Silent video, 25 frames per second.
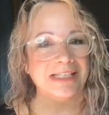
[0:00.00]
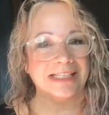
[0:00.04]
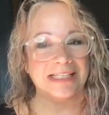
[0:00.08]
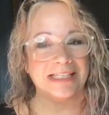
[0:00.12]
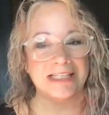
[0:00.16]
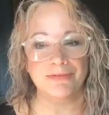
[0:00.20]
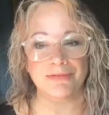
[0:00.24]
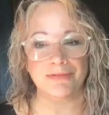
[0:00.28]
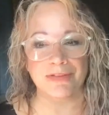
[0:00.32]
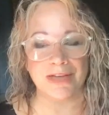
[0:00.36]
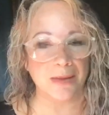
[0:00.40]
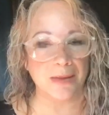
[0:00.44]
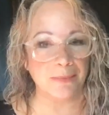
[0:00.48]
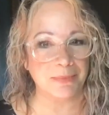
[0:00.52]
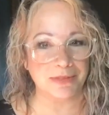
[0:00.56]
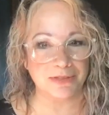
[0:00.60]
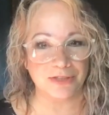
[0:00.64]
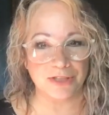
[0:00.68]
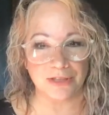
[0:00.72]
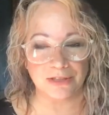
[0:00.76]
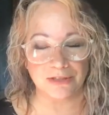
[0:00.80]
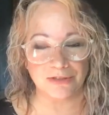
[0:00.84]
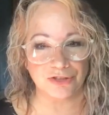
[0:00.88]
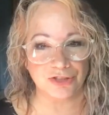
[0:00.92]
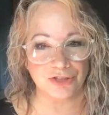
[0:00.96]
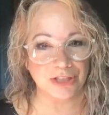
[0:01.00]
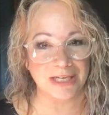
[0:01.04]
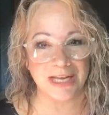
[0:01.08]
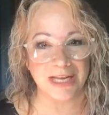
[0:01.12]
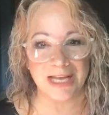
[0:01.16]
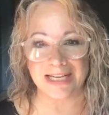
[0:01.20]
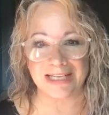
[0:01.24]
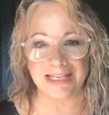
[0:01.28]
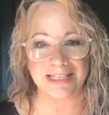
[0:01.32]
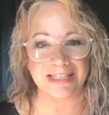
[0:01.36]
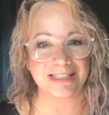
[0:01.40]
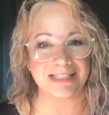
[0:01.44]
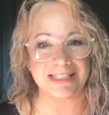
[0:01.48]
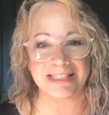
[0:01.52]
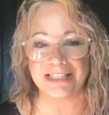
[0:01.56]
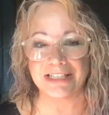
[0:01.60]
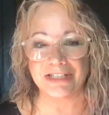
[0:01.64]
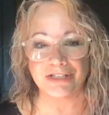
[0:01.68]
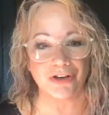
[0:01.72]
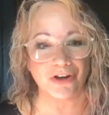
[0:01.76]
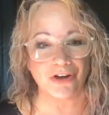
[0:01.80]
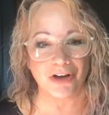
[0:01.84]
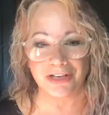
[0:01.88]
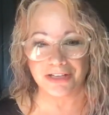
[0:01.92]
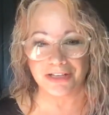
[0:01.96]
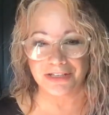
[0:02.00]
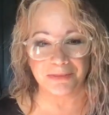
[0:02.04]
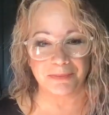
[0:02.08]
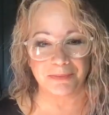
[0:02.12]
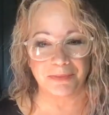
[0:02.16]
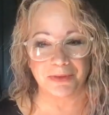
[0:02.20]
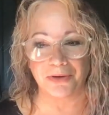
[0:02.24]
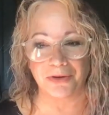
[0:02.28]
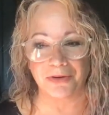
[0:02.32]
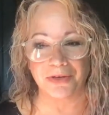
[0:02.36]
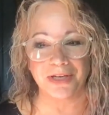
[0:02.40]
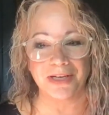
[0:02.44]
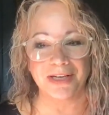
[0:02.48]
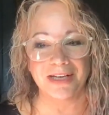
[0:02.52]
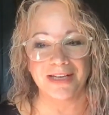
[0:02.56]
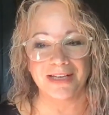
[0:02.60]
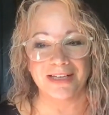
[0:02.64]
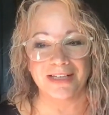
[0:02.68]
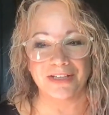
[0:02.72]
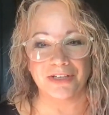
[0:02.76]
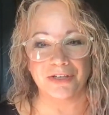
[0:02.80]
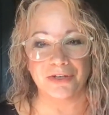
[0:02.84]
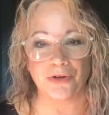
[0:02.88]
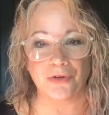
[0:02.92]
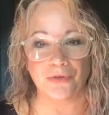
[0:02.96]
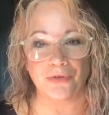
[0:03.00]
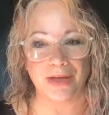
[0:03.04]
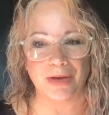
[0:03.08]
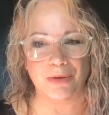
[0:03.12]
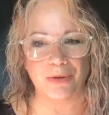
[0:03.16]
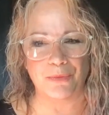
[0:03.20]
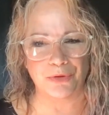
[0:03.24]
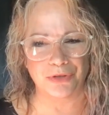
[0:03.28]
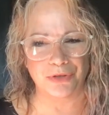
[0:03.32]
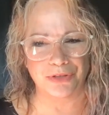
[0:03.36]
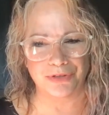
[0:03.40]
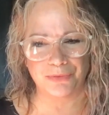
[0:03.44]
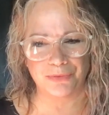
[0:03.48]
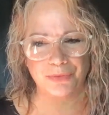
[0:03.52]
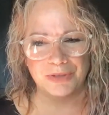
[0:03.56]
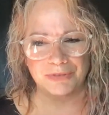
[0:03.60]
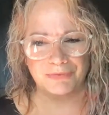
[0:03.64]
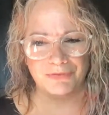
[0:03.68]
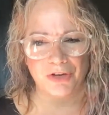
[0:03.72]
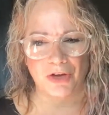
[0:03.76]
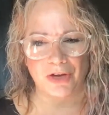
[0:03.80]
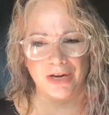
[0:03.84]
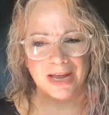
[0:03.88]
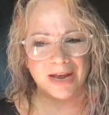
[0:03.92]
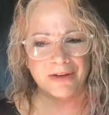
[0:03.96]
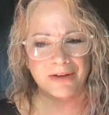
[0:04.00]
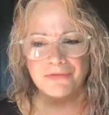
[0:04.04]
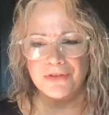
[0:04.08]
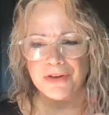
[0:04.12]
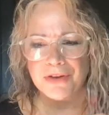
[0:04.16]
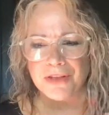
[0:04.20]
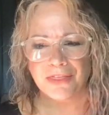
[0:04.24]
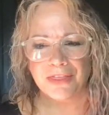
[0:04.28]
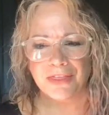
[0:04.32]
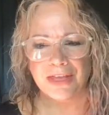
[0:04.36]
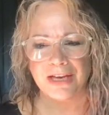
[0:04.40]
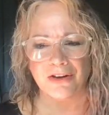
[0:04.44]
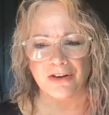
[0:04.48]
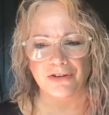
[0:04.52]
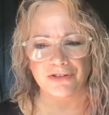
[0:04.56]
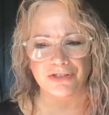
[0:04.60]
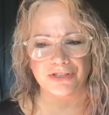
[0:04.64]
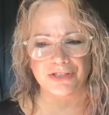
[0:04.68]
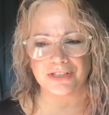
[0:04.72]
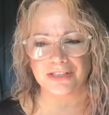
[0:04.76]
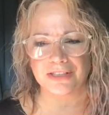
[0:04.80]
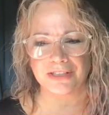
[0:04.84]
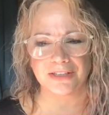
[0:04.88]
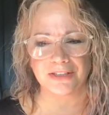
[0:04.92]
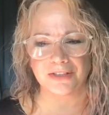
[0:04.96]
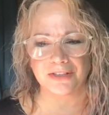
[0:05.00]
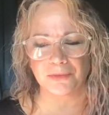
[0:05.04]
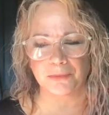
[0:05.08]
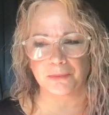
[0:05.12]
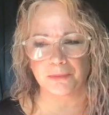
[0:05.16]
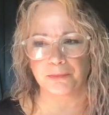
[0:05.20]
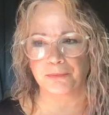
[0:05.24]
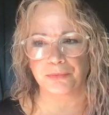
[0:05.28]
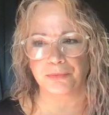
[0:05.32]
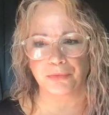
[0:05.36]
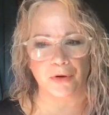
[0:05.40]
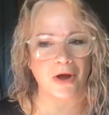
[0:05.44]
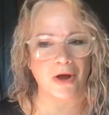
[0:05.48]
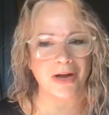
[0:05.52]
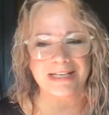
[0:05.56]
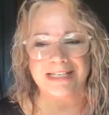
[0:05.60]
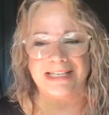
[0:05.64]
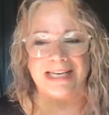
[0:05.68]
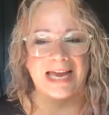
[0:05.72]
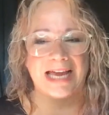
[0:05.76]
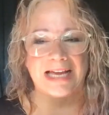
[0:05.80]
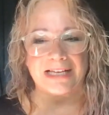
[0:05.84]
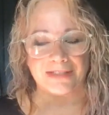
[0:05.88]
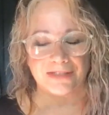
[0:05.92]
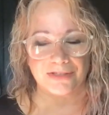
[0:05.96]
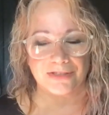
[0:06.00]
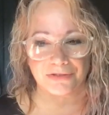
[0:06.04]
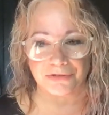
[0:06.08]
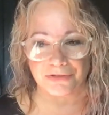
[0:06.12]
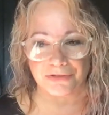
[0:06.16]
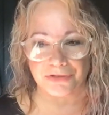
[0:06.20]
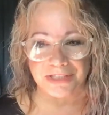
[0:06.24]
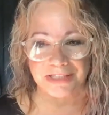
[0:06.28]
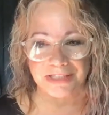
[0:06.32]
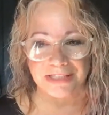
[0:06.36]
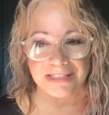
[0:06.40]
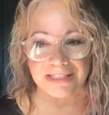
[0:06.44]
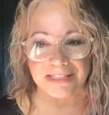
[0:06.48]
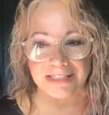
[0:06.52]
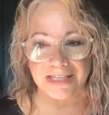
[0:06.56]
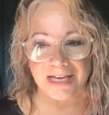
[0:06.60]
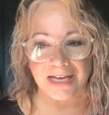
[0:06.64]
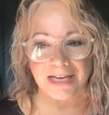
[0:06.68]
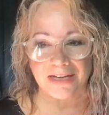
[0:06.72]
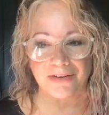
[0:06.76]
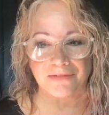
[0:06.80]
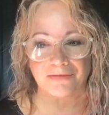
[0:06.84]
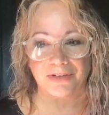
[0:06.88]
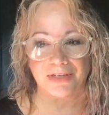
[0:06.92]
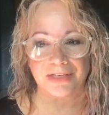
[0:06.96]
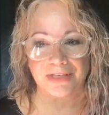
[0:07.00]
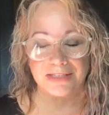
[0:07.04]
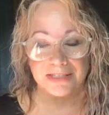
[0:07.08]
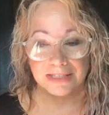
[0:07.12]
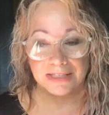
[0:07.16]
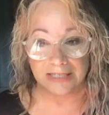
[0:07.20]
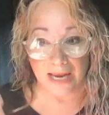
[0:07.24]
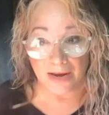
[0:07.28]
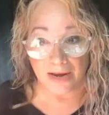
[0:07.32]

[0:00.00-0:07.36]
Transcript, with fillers: even epigenetics he talks about you know that we're we've got everything are just little broadcasters inside of us and